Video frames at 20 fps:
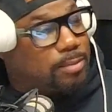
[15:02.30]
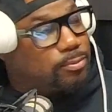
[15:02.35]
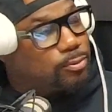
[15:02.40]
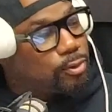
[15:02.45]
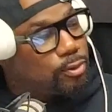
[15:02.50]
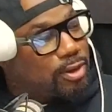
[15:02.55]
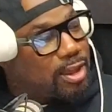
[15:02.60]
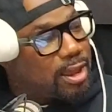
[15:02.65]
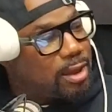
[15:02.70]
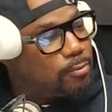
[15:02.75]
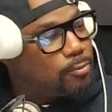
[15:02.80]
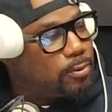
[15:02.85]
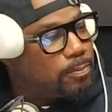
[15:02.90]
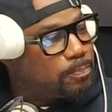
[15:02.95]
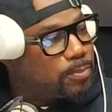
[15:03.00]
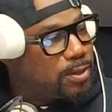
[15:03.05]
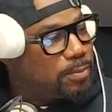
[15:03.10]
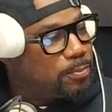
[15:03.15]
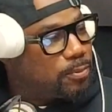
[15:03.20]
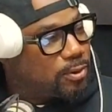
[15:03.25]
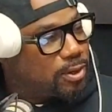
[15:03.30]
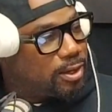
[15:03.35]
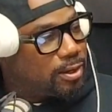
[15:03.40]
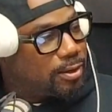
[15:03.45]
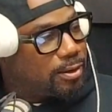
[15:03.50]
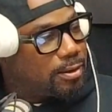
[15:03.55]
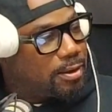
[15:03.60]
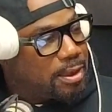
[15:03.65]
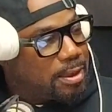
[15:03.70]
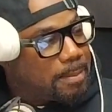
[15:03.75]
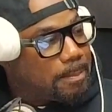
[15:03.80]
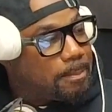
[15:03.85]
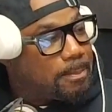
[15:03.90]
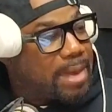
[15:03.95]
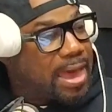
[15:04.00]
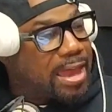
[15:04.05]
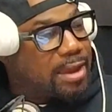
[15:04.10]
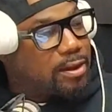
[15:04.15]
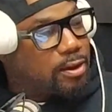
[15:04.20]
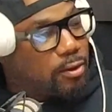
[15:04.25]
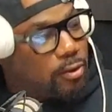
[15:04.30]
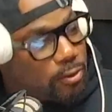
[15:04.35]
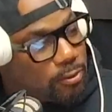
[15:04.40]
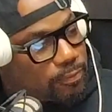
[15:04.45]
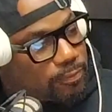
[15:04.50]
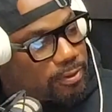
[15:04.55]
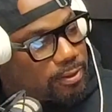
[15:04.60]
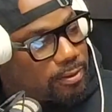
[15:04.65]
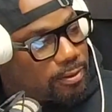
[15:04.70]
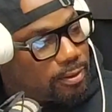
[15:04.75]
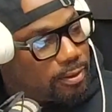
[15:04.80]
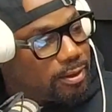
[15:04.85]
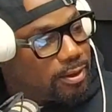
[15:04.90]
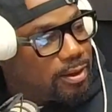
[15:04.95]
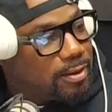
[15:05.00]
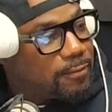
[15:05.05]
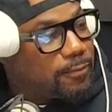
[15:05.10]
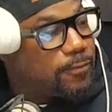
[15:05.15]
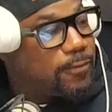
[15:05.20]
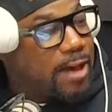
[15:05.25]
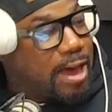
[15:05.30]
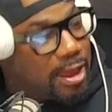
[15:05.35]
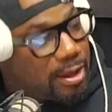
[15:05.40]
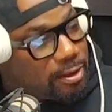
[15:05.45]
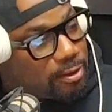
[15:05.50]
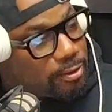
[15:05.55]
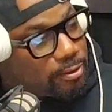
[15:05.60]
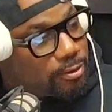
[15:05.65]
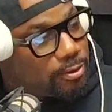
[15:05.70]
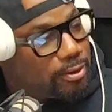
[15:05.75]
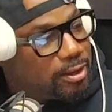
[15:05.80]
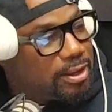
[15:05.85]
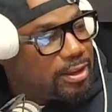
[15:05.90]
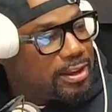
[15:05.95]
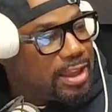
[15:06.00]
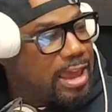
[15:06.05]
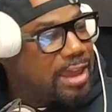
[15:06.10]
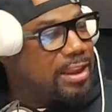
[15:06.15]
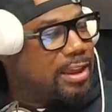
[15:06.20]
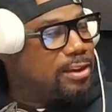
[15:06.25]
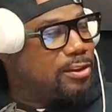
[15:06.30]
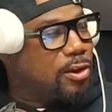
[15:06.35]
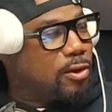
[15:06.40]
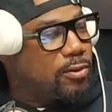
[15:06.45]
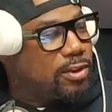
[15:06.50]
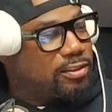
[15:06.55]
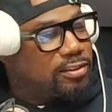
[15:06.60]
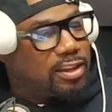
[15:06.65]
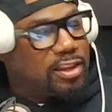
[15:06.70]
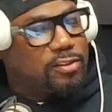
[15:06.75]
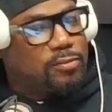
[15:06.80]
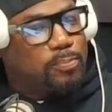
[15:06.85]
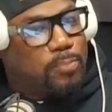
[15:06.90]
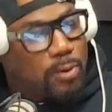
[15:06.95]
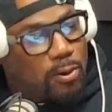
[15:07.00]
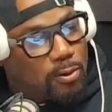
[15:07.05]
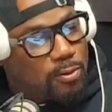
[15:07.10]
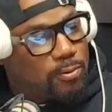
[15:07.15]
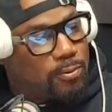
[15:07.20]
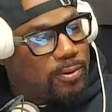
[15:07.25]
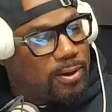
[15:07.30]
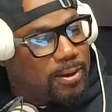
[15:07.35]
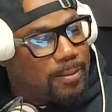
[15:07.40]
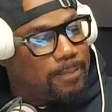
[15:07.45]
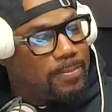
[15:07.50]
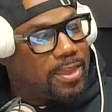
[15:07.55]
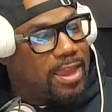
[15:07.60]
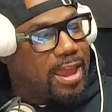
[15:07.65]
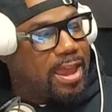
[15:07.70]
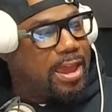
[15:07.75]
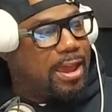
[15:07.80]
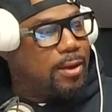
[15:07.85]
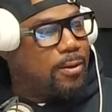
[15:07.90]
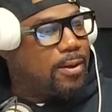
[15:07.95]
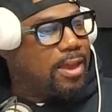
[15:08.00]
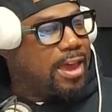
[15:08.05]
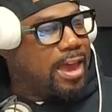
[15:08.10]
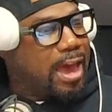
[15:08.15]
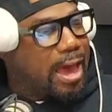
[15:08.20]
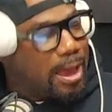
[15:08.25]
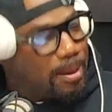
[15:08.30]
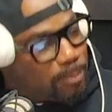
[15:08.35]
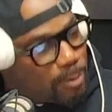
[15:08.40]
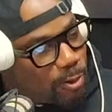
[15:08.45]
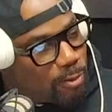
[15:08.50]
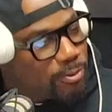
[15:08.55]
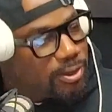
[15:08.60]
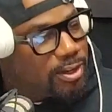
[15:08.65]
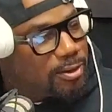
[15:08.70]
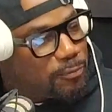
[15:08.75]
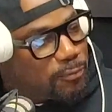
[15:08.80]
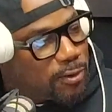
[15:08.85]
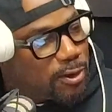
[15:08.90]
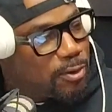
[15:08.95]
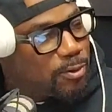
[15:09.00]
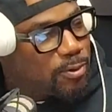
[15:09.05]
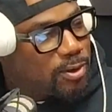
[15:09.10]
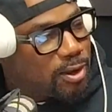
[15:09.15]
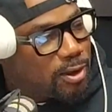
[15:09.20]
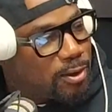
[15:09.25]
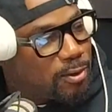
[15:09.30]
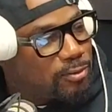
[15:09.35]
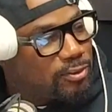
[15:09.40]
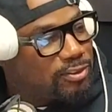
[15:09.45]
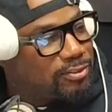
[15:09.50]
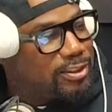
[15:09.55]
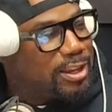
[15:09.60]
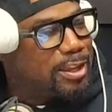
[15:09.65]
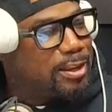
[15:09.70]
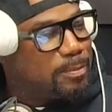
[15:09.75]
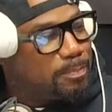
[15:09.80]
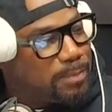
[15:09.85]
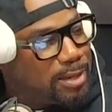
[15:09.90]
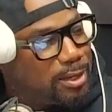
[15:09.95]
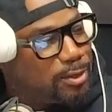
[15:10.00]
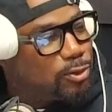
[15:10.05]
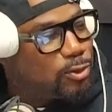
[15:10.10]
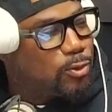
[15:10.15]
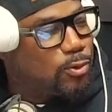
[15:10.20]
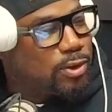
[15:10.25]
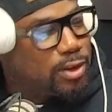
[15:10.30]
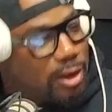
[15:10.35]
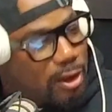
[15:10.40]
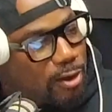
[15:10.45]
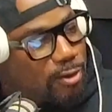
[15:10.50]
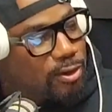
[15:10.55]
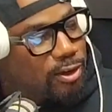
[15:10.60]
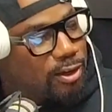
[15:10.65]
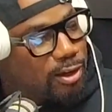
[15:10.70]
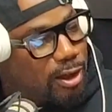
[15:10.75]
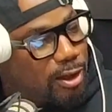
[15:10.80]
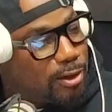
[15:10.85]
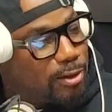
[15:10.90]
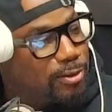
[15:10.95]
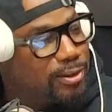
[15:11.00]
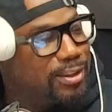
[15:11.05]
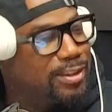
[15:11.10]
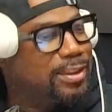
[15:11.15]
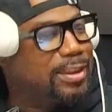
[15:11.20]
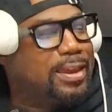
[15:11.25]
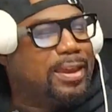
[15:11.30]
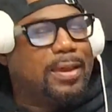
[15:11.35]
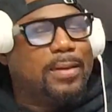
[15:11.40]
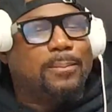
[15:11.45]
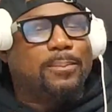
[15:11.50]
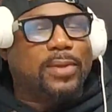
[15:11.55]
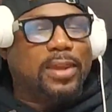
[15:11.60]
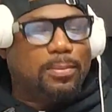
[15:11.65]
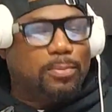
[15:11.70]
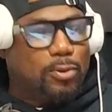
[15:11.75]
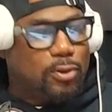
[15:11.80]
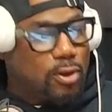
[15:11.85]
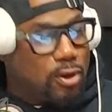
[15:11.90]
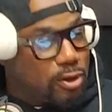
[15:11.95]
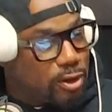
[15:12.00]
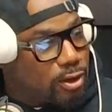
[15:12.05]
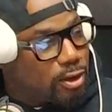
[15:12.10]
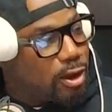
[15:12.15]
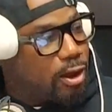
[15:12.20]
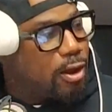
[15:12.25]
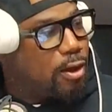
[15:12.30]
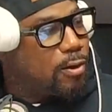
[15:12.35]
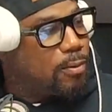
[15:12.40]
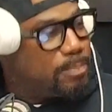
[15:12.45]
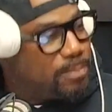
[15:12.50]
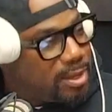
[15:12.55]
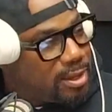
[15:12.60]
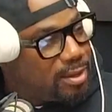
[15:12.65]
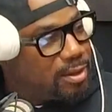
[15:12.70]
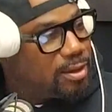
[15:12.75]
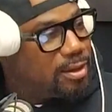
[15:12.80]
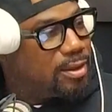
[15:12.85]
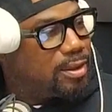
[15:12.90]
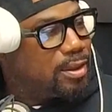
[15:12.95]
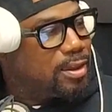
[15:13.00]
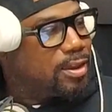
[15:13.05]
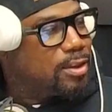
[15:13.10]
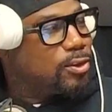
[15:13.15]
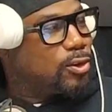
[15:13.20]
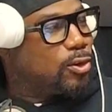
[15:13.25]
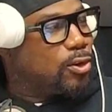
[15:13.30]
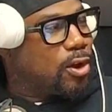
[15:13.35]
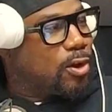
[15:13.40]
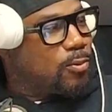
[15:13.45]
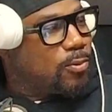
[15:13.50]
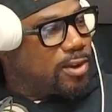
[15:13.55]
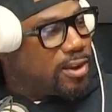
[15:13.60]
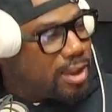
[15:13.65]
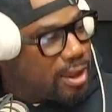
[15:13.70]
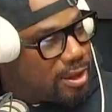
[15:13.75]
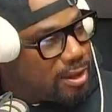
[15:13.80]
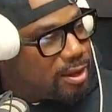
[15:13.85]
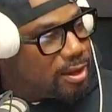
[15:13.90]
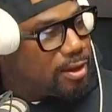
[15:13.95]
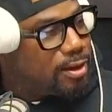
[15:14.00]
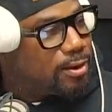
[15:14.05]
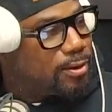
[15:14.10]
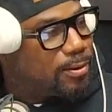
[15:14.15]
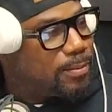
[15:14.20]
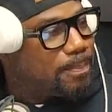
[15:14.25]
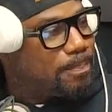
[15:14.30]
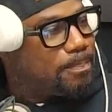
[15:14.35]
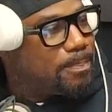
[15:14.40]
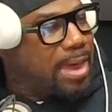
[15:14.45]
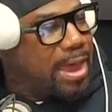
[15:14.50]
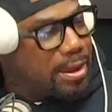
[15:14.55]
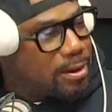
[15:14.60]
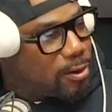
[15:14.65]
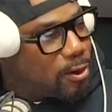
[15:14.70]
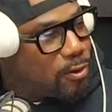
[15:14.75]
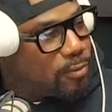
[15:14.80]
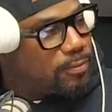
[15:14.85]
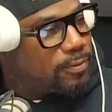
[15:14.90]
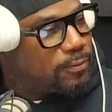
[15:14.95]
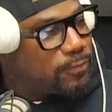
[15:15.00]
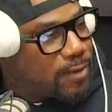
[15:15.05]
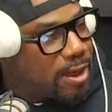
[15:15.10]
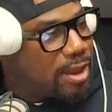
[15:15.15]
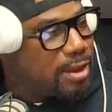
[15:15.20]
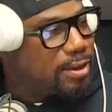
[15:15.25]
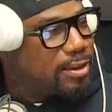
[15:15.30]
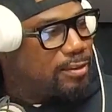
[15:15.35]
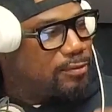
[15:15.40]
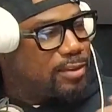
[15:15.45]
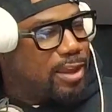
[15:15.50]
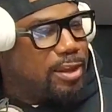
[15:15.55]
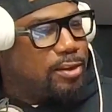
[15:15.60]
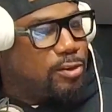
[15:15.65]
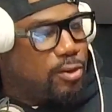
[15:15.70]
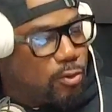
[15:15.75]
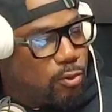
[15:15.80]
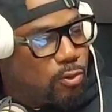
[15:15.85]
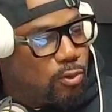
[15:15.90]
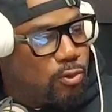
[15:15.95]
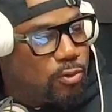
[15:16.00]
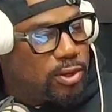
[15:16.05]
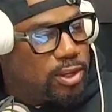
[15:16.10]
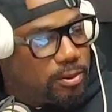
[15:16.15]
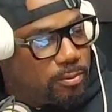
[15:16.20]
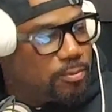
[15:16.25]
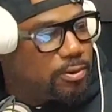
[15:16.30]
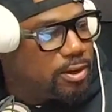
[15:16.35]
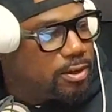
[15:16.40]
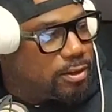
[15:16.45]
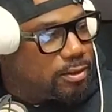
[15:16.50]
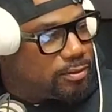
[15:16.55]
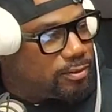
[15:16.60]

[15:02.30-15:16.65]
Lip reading: So now when people hear Mac Irvin Fire, now they know it's his program. Now I'm going to get phone calls. Instead of me doing all the calling, people going to call me, you know, when they hear Mac Irvin Fire because they knew who he was.